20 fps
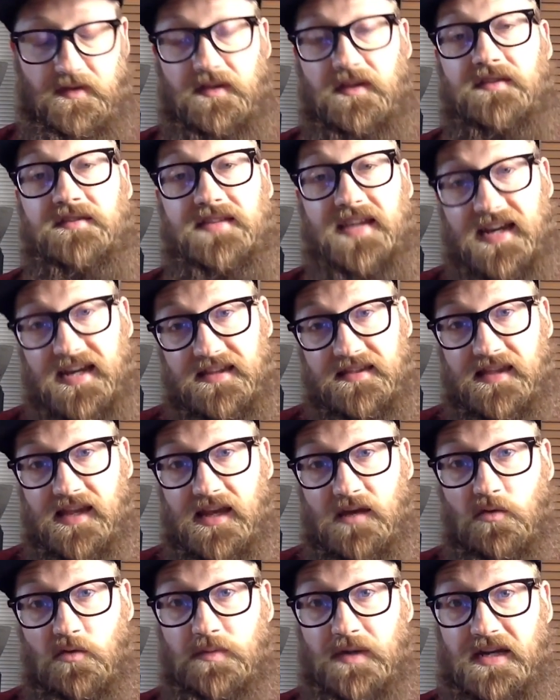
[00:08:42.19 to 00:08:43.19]
The second
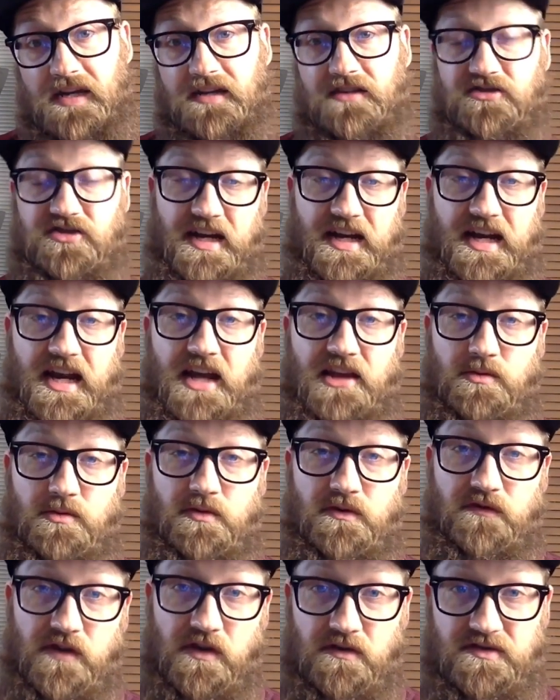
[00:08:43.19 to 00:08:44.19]
thing would be to check out the
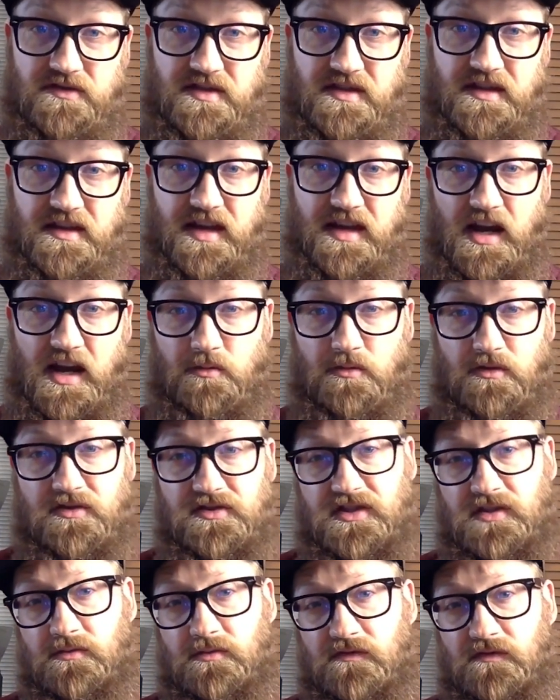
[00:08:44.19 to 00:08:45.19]
reviews of the cameras
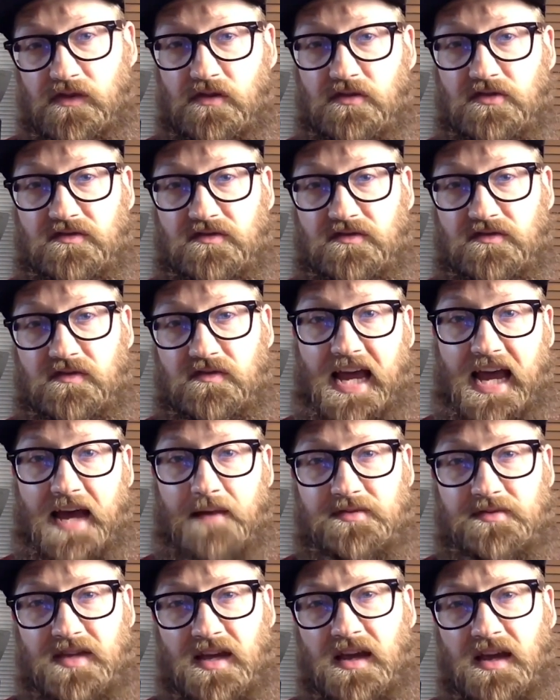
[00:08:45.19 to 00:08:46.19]
and the reviews for the
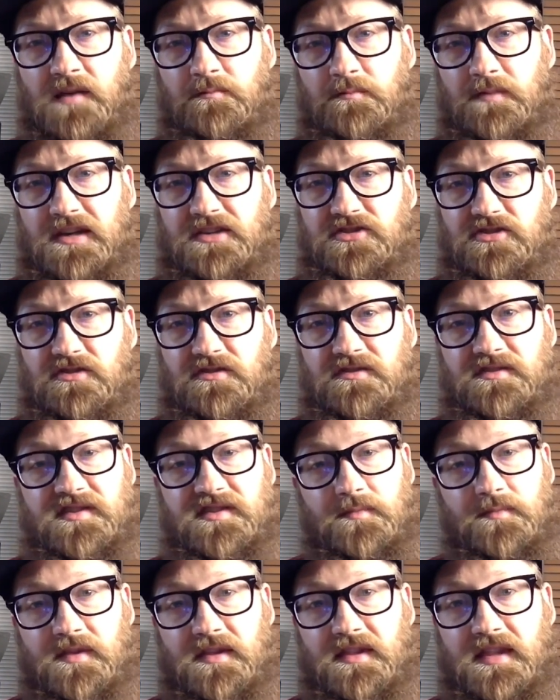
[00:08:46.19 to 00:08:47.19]
apps. Make sure it's
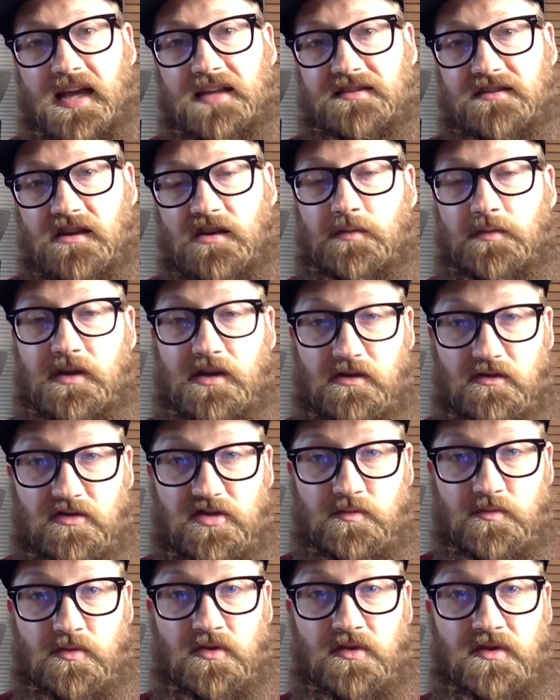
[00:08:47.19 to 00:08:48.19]
something that's going to be
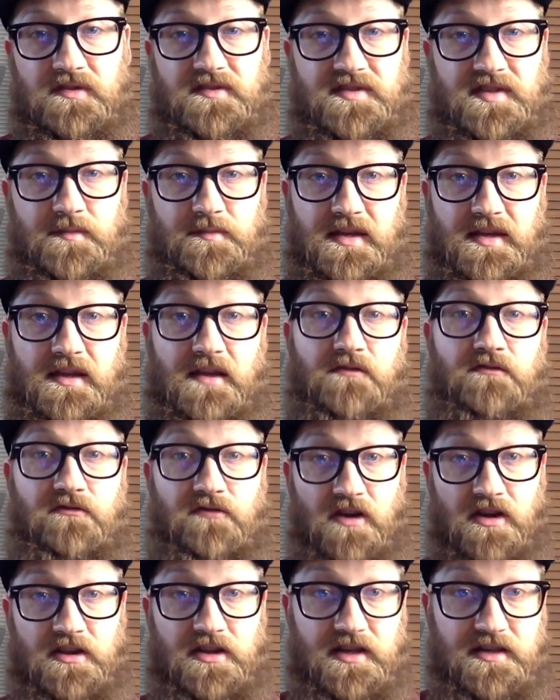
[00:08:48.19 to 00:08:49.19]
usable and something
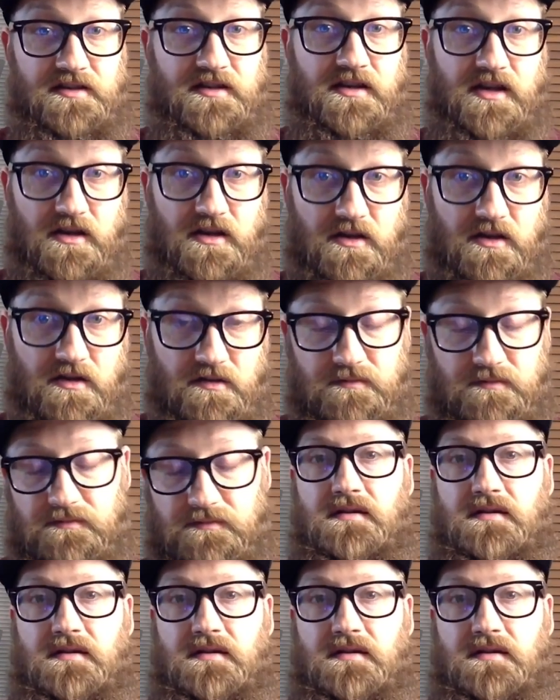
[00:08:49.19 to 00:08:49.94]
friendly to you.